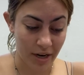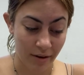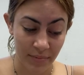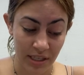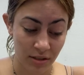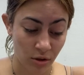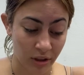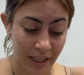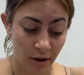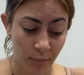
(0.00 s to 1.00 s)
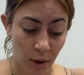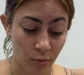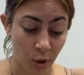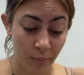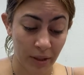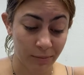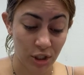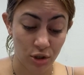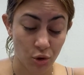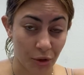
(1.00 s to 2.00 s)
Nemesis told Leo about Rome being
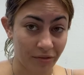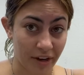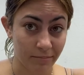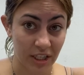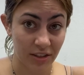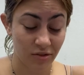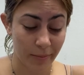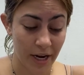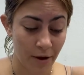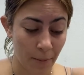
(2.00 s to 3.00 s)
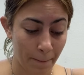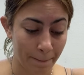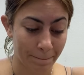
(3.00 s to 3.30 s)
destroyed 5 days from now?"